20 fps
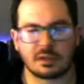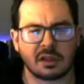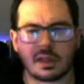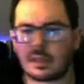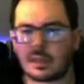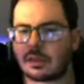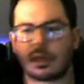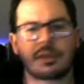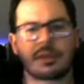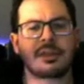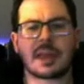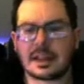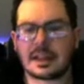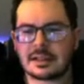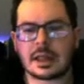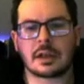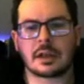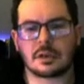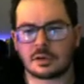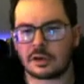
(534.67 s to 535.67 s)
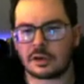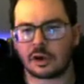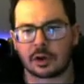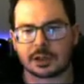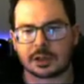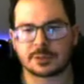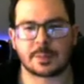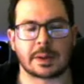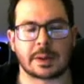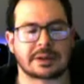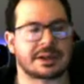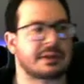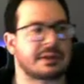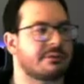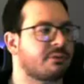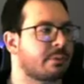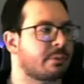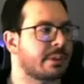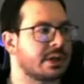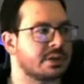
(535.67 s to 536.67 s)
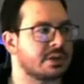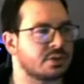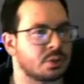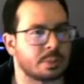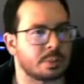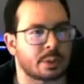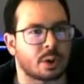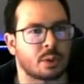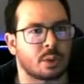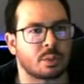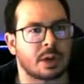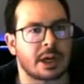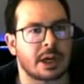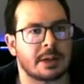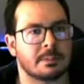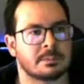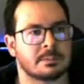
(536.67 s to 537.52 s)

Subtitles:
the thing that you're expecting from Azumarill, right?